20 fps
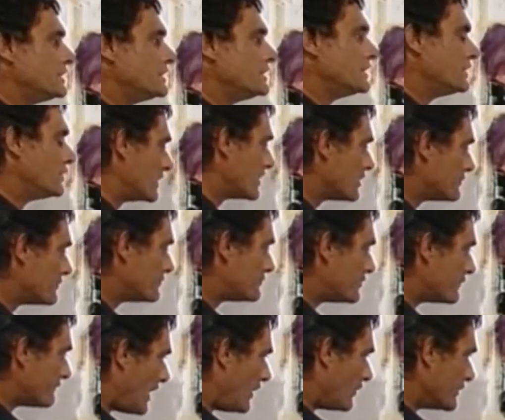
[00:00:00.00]
we're going to put
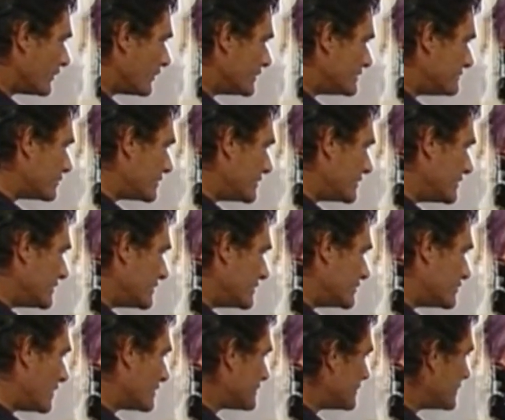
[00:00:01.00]
foliage between these
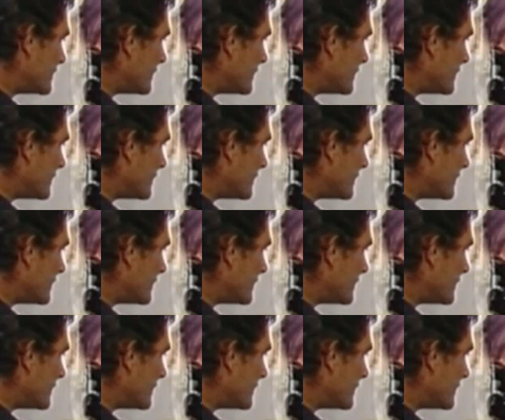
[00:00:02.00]
rocks,